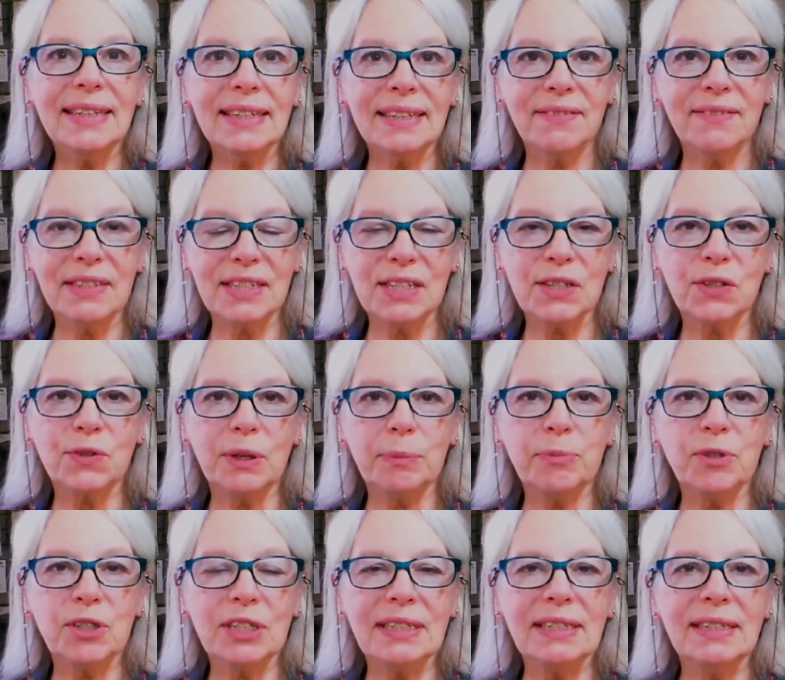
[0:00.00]
in the
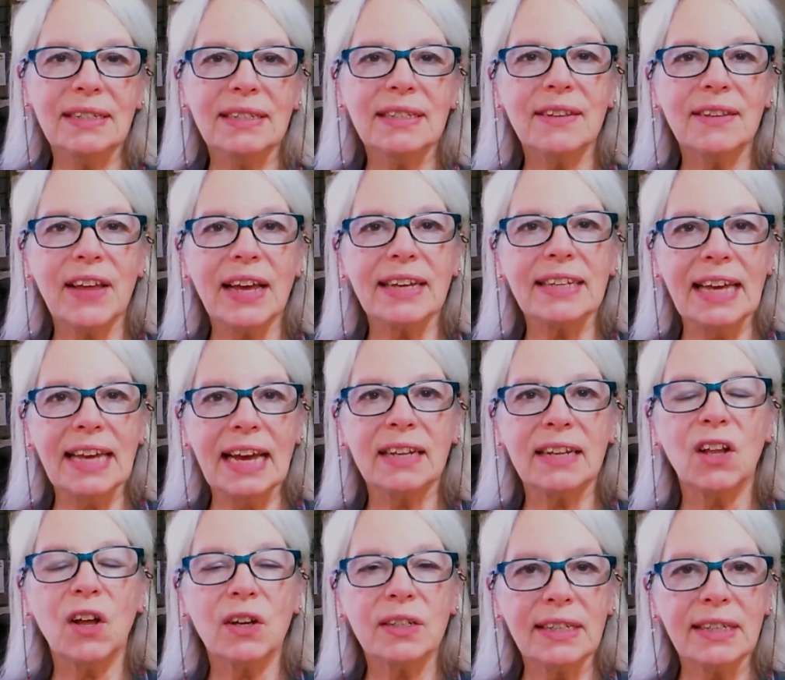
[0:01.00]
description to that
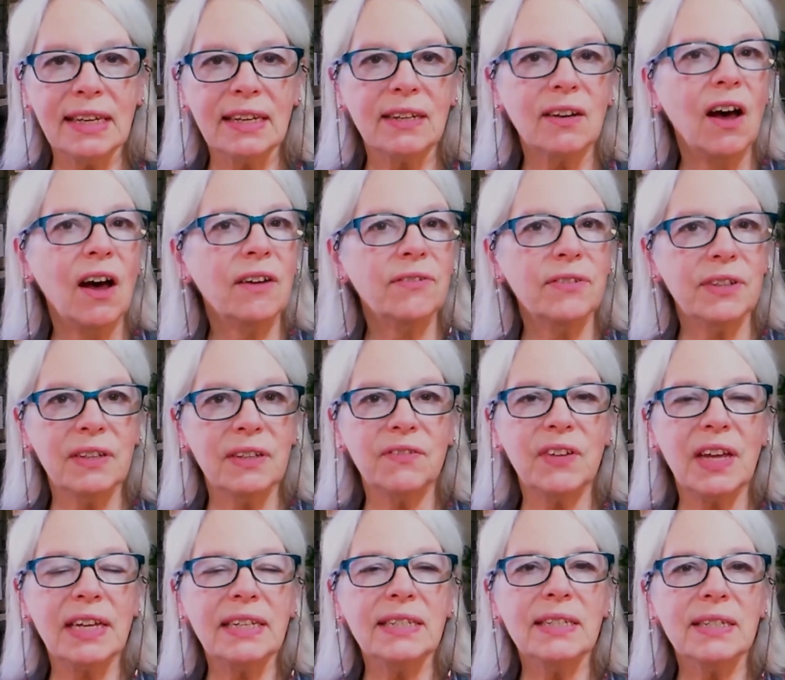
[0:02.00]
catalog kickoff
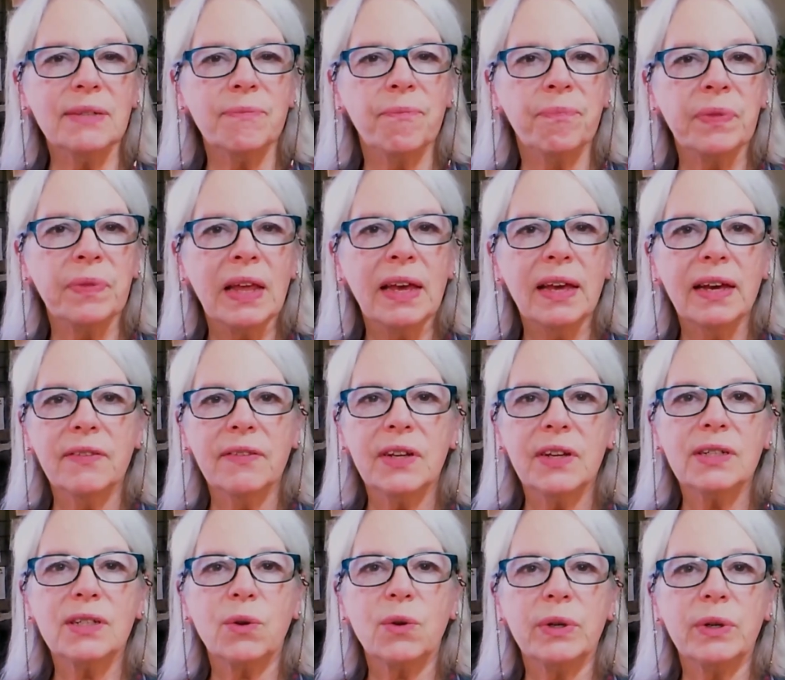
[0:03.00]
event.
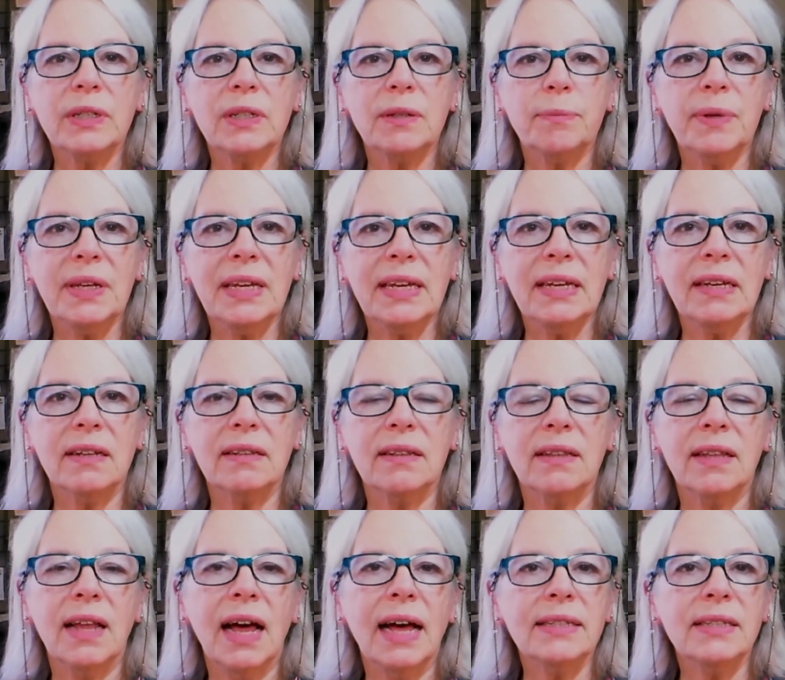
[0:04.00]
There's going to be
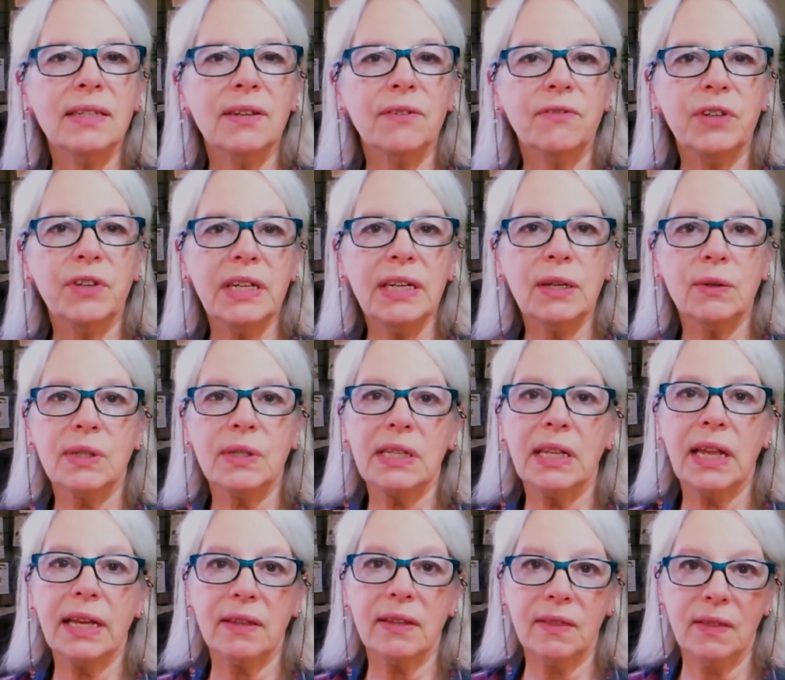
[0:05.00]
lots of videos
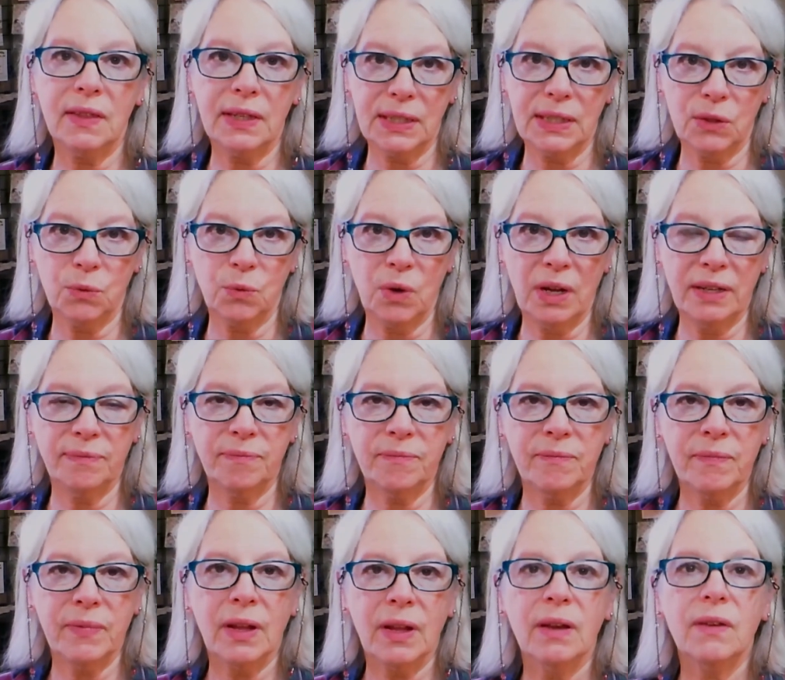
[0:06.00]
like this one
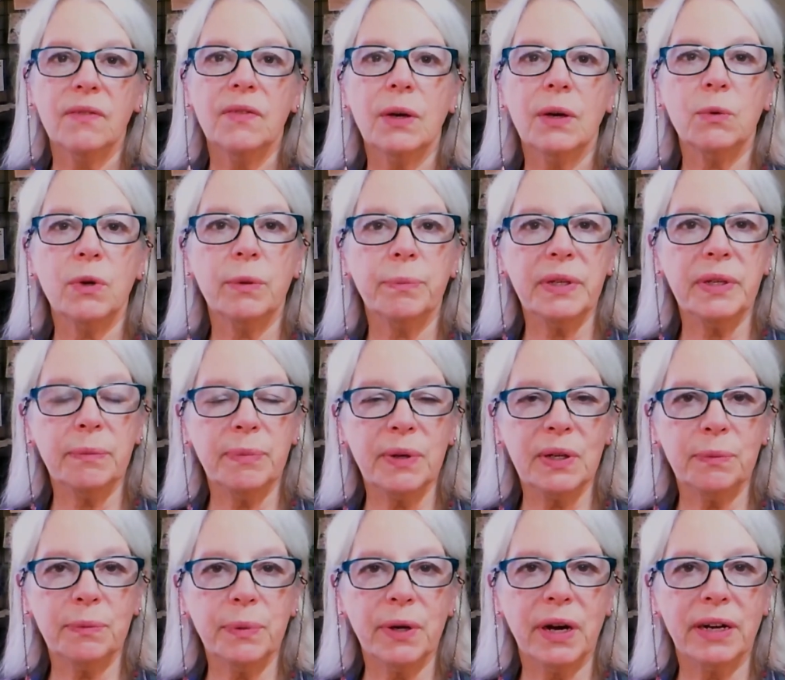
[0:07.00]
that will be about
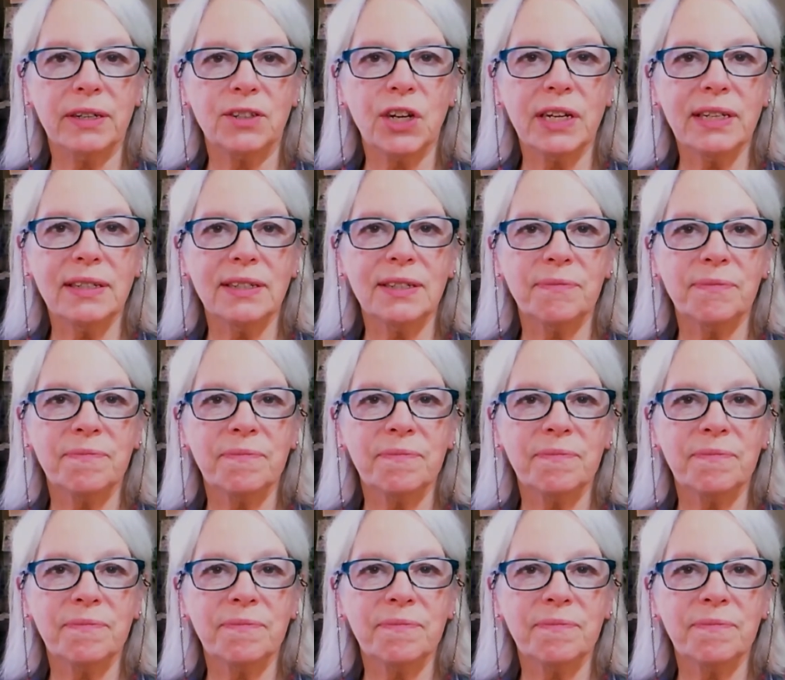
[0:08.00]
a project.